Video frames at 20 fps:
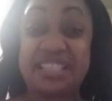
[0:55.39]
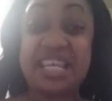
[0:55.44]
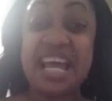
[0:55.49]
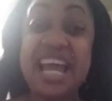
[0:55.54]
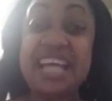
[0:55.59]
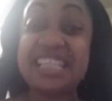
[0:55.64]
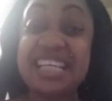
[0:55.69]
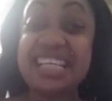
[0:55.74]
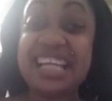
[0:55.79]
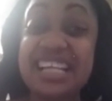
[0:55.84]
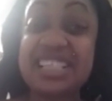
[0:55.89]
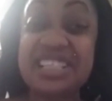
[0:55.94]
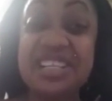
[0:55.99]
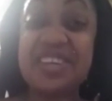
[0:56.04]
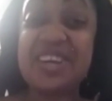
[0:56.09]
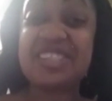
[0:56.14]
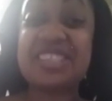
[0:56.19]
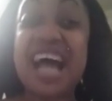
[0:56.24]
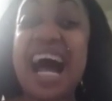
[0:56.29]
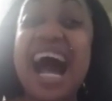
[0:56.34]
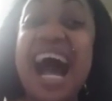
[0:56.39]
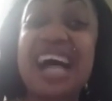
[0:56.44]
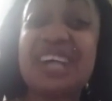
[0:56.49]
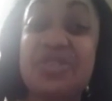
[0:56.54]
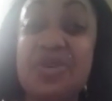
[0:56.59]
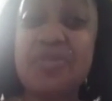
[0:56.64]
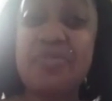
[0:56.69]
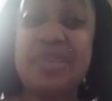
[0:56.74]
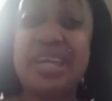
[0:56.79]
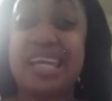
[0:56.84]
Tina, she not talk to
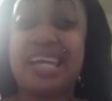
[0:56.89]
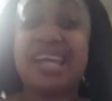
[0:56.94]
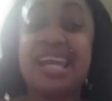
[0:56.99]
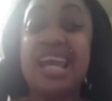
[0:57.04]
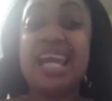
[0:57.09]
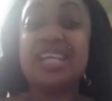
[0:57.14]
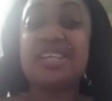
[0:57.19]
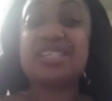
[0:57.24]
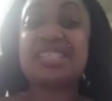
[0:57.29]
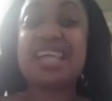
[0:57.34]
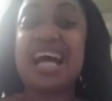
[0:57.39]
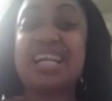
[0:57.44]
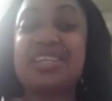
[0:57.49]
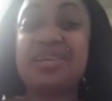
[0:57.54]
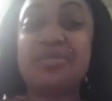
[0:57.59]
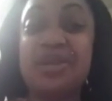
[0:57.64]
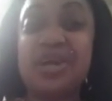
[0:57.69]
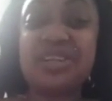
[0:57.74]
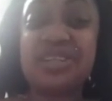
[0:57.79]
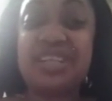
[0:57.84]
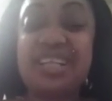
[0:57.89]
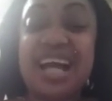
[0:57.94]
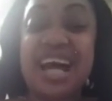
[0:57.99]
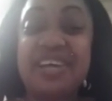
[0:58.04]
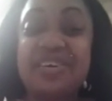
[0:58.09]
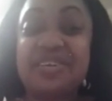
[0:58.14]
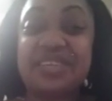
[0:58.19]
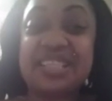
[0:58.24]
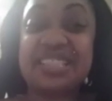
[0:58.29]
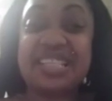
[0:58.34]
me. You start your blood clot dirty
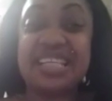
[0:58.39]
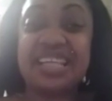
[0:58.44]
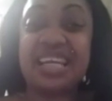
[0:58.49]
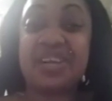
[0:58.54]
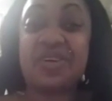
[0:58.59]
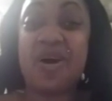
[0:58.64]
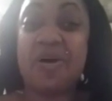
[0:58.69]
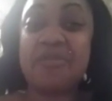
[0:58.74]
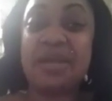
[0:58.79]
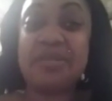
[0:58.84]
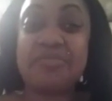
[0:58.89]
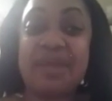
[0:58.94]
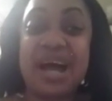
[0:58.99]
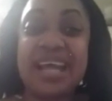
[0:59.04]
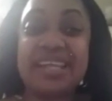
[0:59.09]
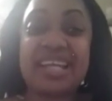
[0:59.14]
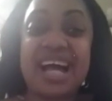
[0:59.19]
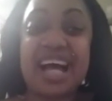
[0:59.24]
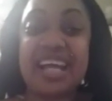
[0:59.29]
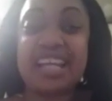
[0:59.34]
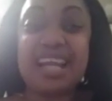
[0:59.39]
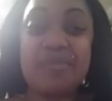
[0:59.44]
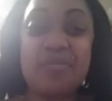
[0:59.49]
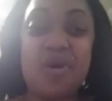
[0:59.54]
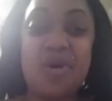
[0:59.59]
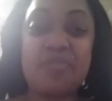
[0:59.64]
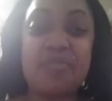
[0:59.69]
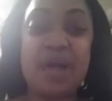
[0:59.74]
thinking comment by talking about my